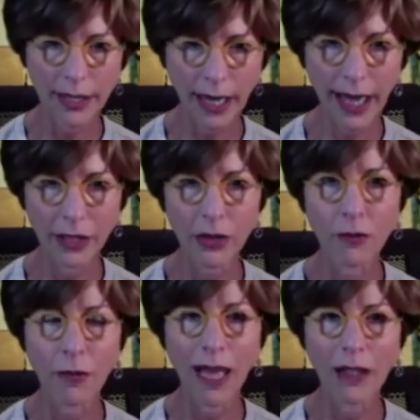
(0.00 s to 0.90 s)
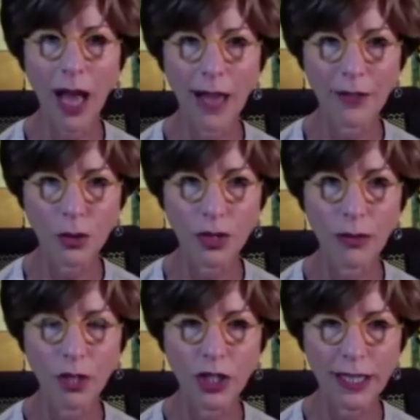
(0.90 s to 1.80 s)
the title of my live
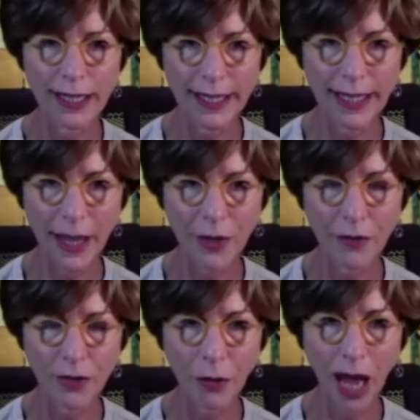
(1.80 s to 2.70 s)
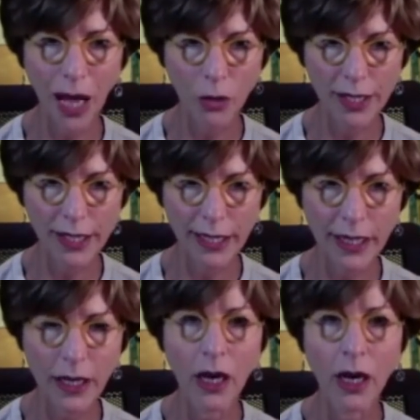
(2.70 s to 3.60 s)
stream, which is The Death of
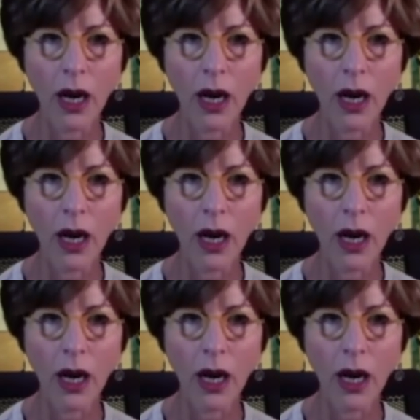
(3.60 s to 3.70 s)
Democracy,